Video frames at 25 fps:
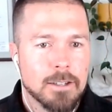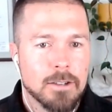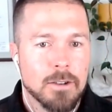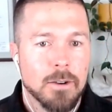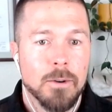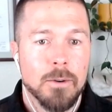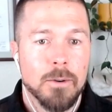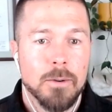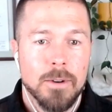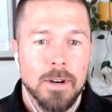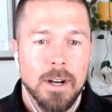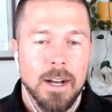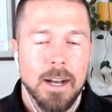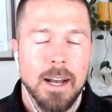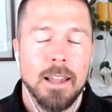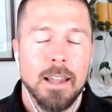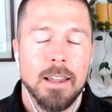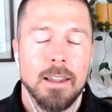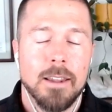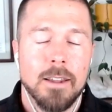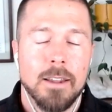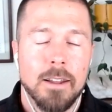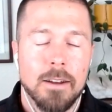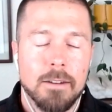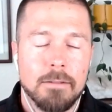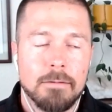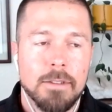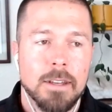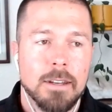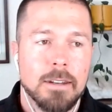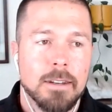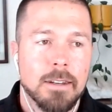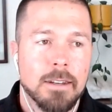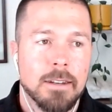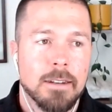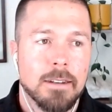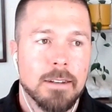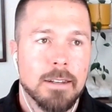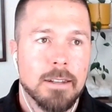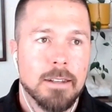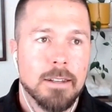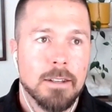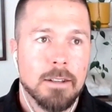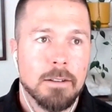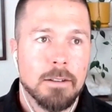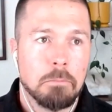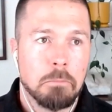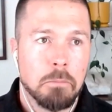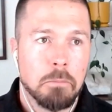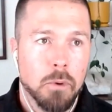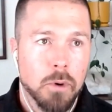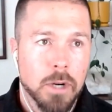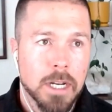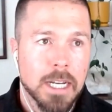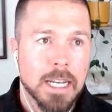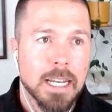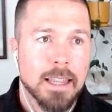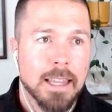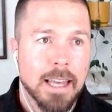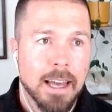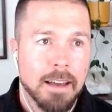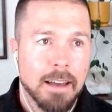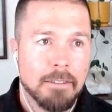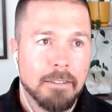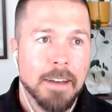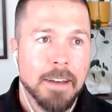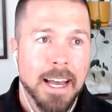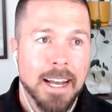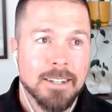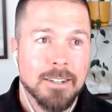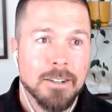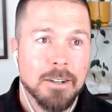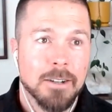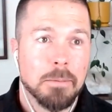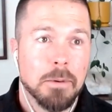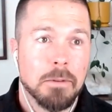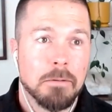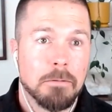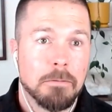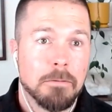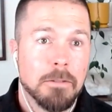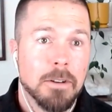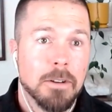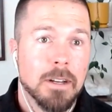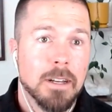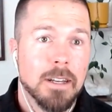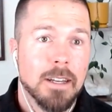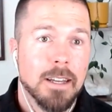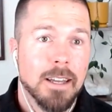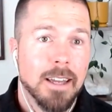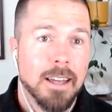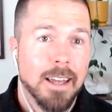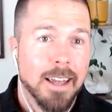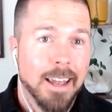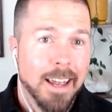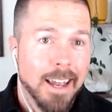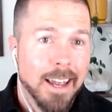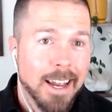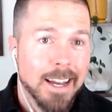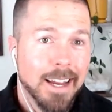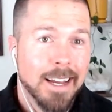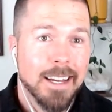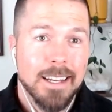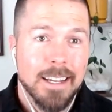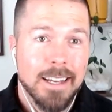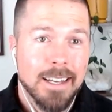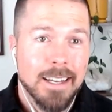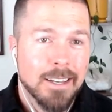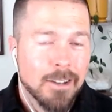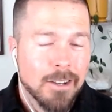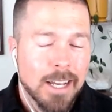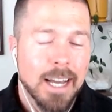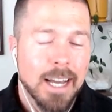bringing that fact up of, Hey, you guys, it's okay.